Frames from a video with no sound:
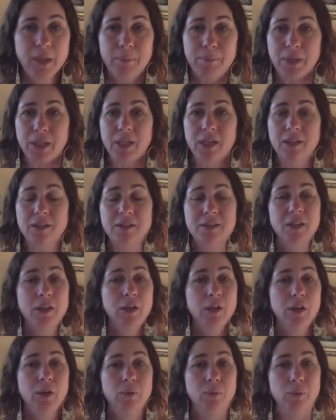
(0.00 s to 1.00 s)
because
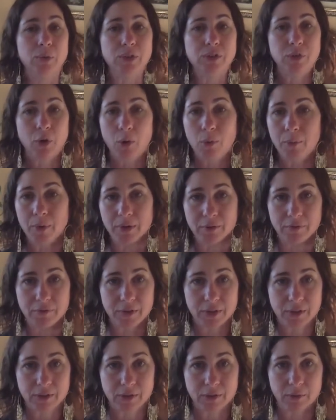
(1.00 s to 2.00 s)
we don't want to
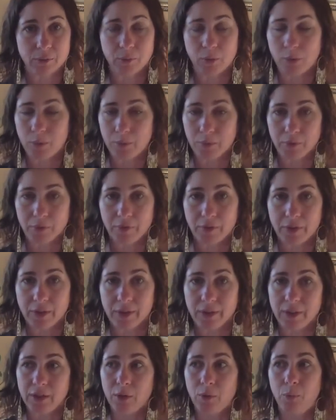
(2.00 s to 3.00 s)
feel what we're
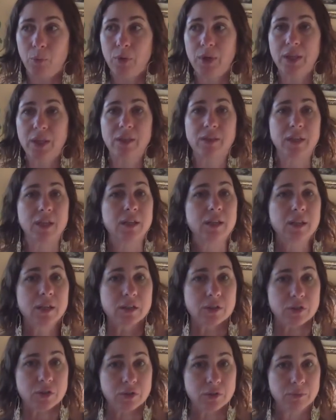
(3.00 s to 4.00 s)
feeling. We think
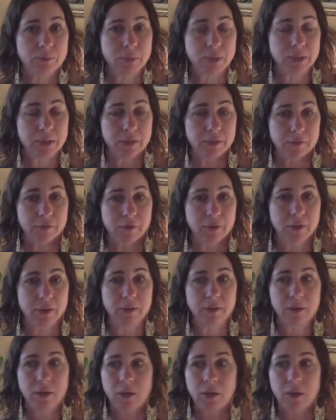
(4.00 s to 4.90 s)
it should be different.